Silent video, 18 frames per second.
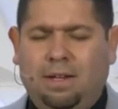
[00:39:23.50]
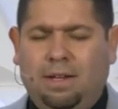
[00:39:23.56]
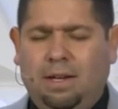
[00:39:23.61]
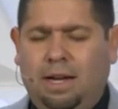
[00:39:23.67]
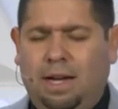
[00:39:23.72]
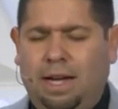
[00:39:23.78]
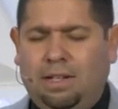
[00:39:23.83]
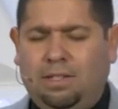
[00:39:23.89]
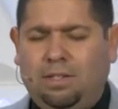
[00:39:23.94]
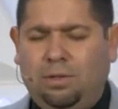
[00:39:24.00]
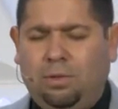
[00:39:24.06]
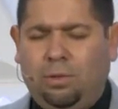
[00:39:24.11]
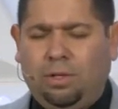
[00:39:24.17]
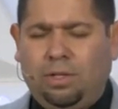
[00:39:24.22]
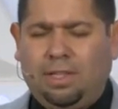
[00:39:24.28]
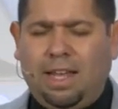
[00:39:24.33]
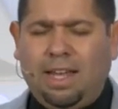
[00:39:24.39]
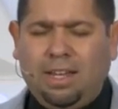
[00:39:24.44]
And to
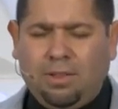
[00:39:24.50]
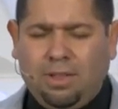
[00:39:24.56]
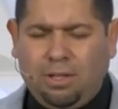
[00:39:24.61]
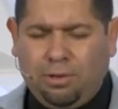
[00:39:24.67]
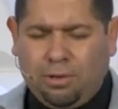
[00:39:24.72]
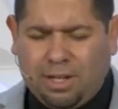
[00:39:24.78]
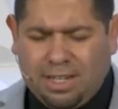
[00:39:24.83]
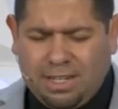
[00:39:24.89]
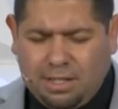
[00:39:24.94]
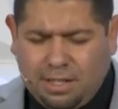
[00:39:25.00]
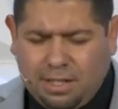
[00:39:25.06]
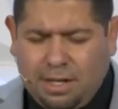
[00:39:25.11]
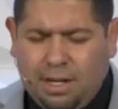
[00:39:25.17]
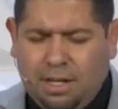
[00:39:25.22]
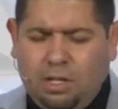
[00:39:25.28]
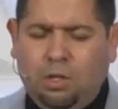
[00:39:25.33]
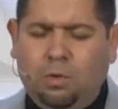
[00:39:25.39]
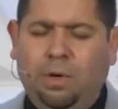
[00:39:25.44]
Lord, thank you that you're
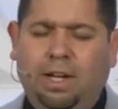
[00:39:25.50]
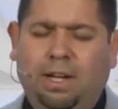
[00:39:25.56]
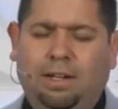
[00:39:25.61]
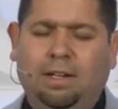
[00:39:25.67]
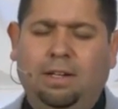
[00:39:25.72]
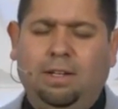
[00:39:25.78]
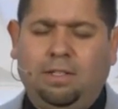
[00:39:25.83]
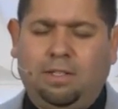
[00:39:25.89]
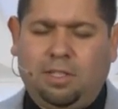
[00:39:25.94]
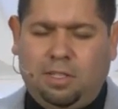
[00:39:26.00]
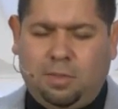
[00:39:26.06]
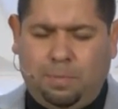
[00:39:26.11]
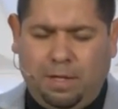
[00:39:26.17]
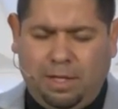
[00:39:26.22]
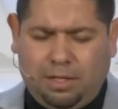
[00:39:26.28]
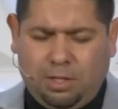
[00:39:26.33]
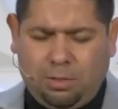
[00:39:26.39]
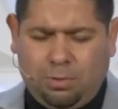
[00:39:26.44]
continuing to
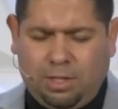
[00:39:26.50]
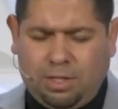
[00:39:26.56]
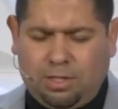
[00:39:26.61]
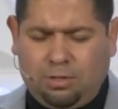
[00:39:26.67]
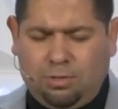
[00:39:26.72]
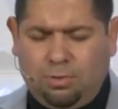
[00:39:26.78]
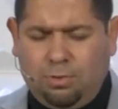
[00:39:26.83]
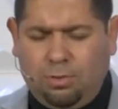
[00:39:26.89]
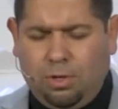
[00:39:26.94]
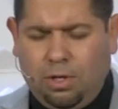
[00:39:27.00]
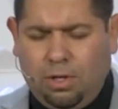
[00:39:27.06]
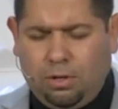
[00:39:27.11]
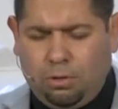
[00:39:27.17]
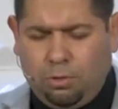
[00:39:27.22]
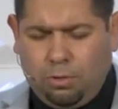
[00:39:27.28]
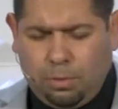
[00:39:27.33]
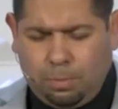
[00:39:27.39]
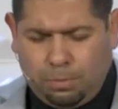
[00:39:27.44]
speak to us through,
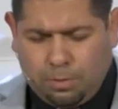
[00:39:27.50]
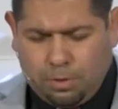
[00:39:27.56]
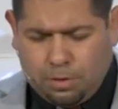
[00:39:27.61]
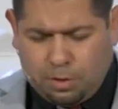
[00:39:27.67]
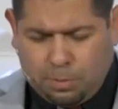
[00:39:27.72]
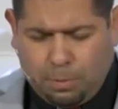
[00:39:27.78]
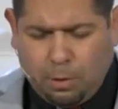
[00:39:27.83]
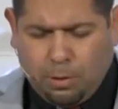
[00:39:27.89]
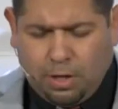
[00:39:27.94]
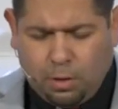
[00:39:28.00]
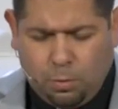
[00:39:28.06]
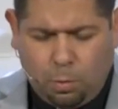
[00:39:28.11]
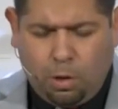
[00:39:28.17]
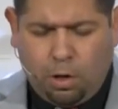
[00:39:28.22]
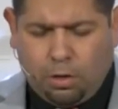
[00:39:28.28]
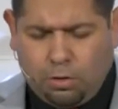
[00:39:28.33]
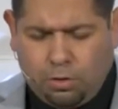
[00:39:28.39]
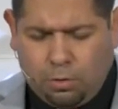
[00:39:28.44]
through the, the spoken
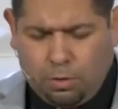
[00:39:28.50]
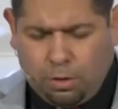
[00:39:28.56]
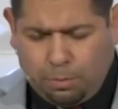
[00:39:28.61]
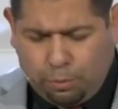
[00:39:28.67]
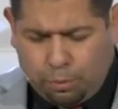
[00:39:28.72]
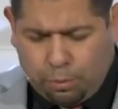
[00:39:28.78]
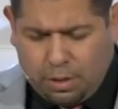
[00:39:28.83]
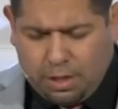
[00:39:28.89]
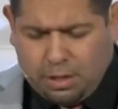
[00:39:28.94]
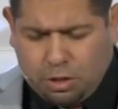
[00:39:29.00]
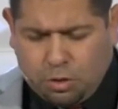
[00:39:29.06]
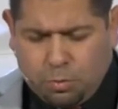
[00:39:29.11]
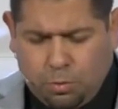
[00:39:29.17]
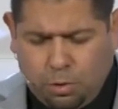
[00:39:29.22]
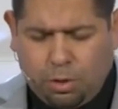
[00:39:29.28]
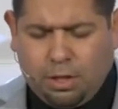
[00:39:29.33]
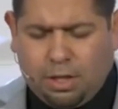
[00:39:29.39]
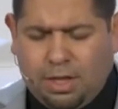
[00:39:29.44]
word, through the preached
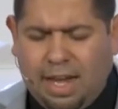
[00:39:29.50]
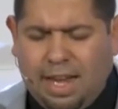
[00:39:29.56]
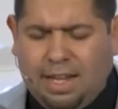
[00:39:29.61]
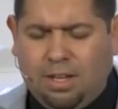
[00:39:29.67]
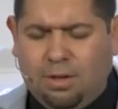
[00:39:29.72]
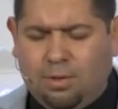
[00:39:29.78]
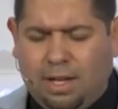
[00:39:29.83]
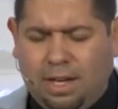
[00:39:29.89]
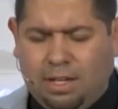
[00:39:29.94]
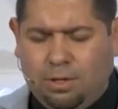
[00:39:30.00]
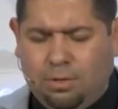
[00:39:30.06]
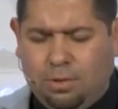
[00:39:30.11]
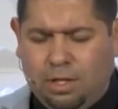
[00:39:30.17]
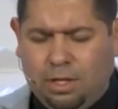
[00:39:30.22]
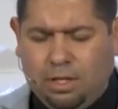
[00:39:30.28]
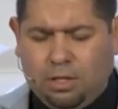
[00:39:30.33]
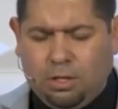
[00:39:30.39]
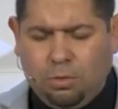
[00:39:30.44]
word. Thank you that you,
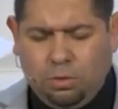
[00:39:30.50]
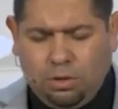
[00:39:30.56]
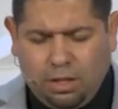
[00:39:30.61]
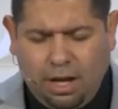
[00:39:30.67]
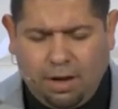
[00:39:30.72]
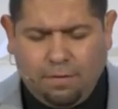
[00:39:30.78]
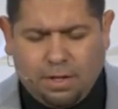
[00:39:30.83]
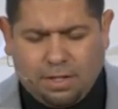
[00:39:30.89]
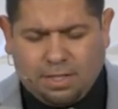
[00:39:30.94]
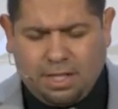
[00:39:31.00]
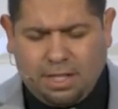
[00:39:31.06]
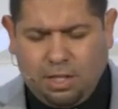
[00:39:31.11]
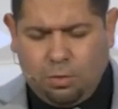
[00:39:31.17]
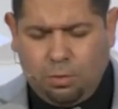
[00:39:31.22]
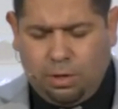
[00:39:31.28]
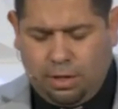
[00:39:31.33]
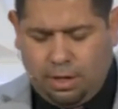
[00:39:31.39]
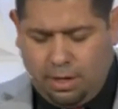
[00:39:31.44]
you love us, that you
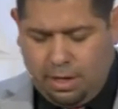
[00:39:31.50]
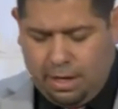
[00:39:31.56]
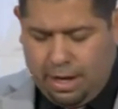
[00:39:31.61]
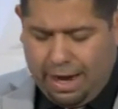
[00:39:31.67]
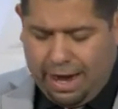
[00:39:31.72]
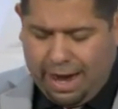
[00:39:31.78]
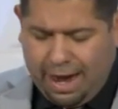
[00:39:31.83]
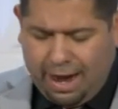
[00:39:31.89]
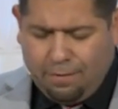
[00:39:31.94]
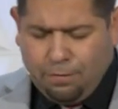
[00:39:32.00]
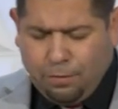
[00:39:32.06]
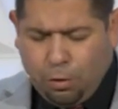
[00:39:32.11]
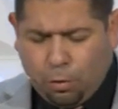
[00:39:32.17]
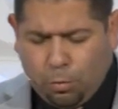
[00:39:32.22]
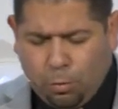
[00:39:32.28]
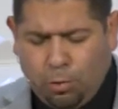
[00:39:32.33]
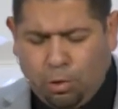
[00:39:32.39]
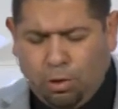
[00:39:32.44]
would have
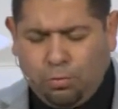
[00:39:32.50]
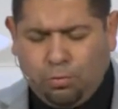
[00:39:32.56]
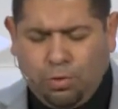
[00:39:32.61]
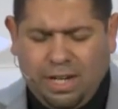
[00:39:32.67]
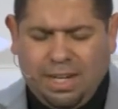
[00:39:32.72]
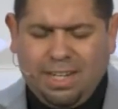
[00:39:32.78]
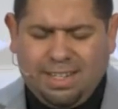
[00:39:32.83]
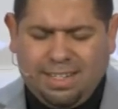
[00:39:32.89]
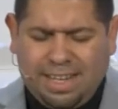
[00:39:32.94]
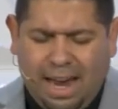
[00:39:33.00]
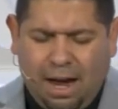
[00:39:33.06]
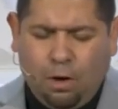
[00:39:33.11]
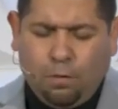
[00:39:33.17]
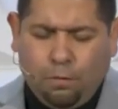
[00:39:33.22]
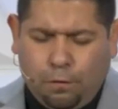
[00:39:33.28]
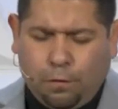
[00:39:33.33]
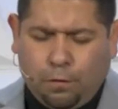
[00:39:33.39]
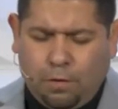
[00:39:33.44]
your word written
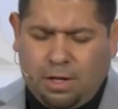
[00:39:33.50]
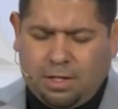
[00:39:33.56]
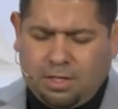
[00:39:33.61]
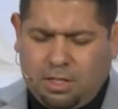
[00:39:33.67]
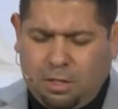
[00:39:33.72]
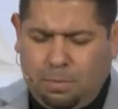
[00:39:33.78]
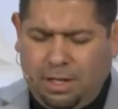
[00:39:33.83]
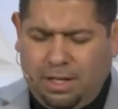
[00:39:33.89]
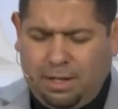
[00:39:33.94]
down for us to be